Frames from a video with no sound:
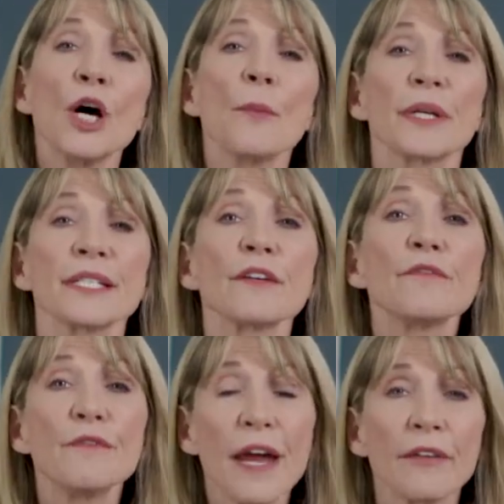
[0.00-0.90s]
But it's a
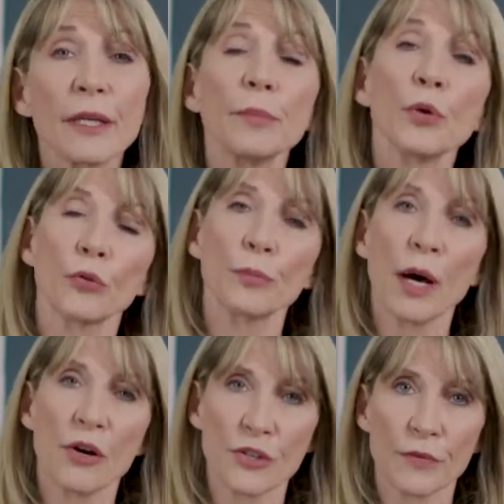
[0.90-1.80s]
very important
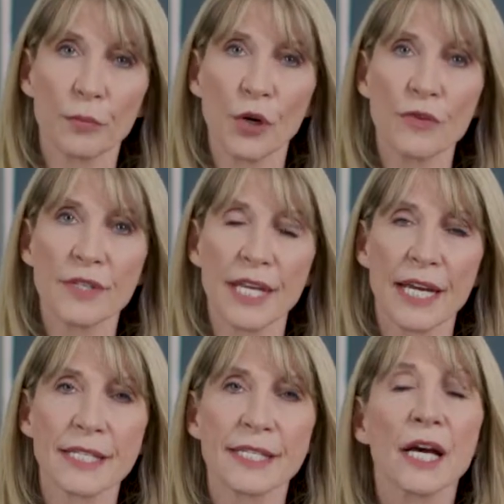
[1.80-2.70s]
part of the
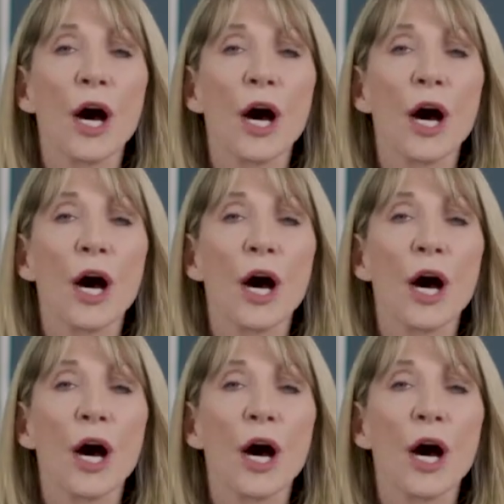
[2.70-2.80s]
process.